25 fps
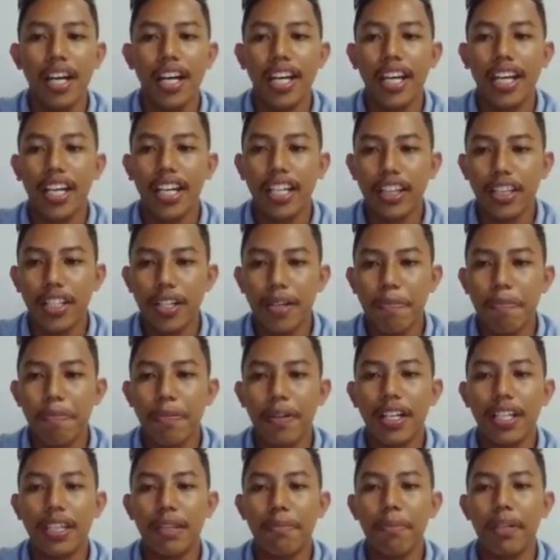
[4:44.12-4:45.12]

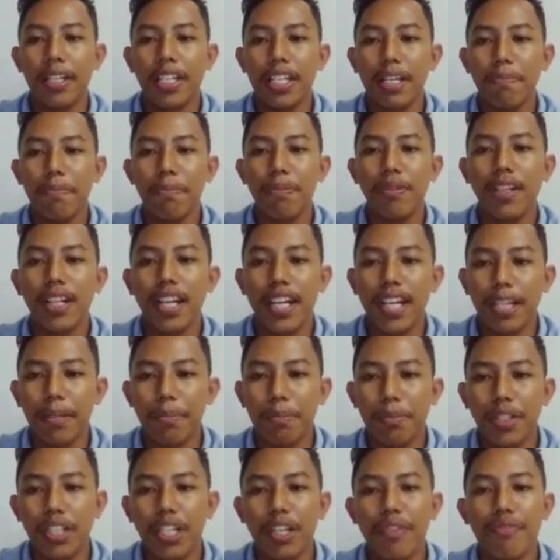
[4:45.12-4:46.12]
interpret, manipulate,
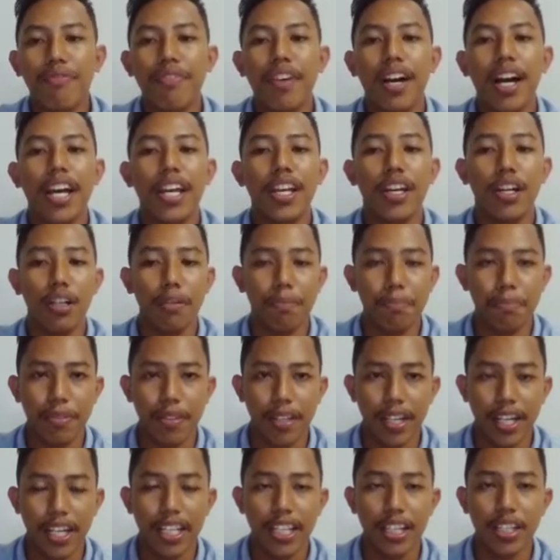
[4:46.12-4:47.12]
modify,
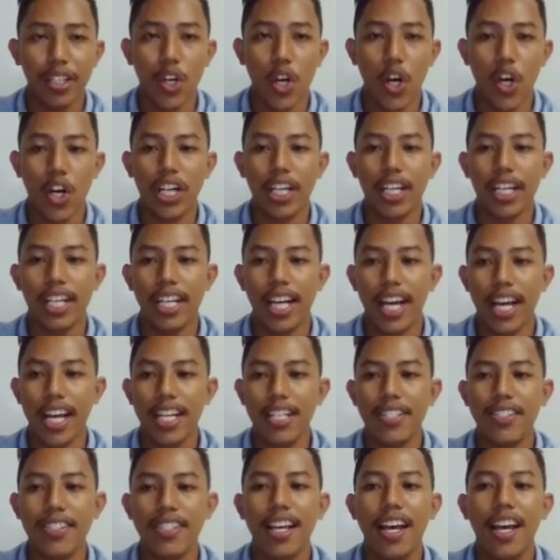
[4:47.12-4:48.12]
operate,
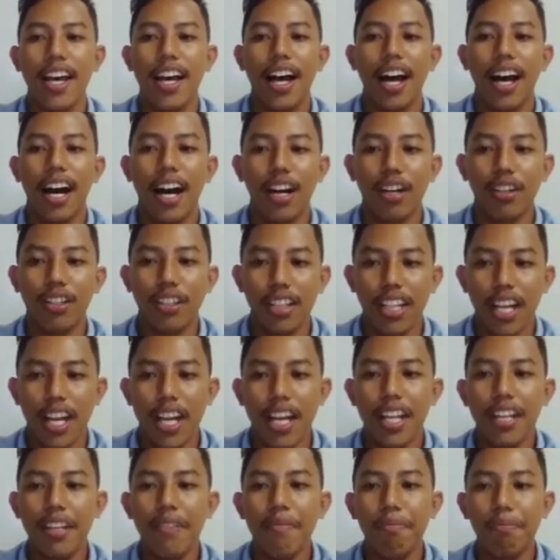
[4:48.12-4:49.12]
organize,
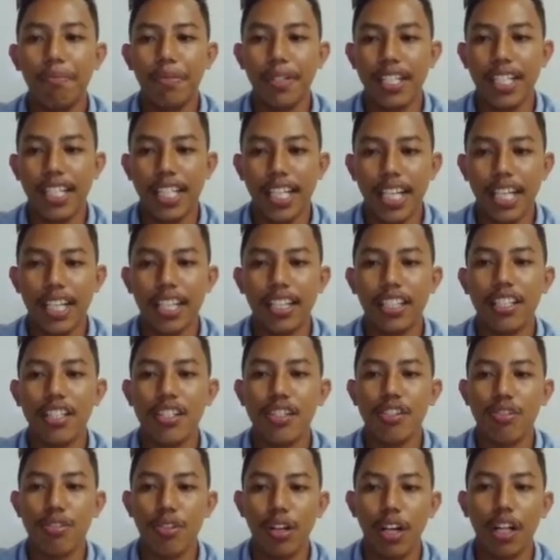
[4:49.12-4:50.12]
outline, predict,
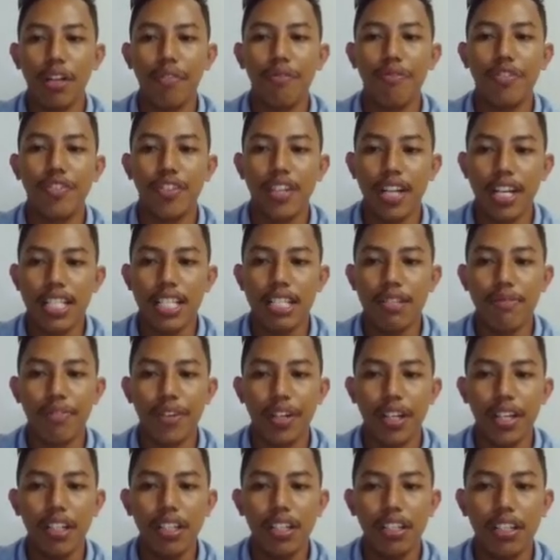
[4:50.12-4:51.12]
solve,
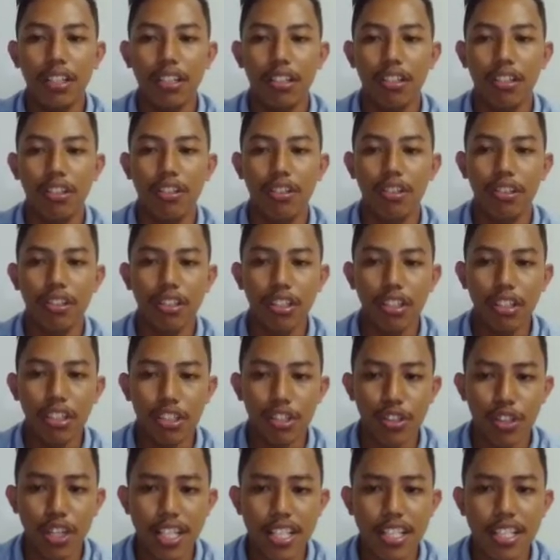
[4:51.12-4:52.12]
transfer,
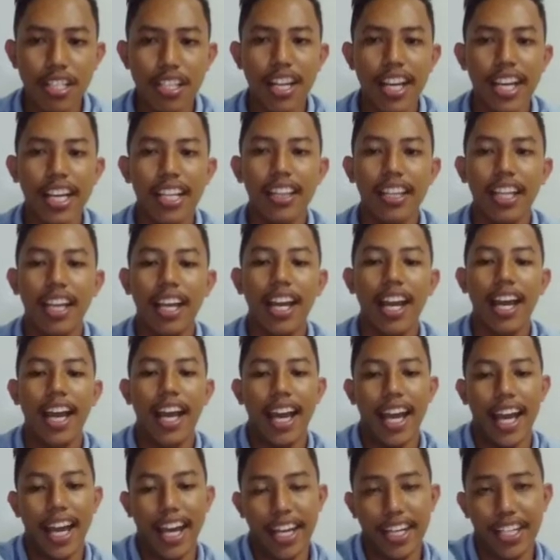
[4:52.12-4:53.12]
translate,
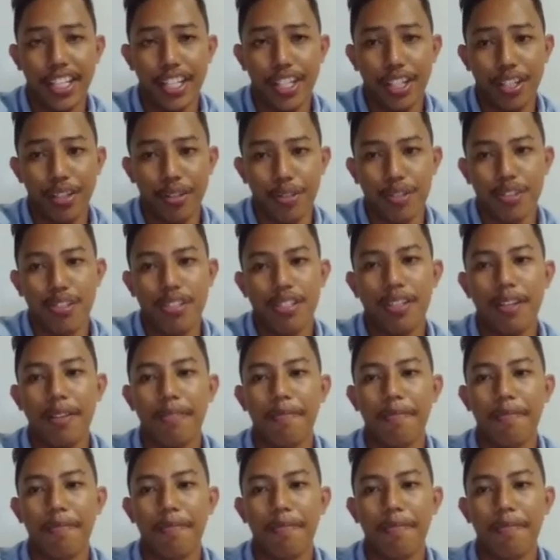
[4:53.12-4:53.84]
and use.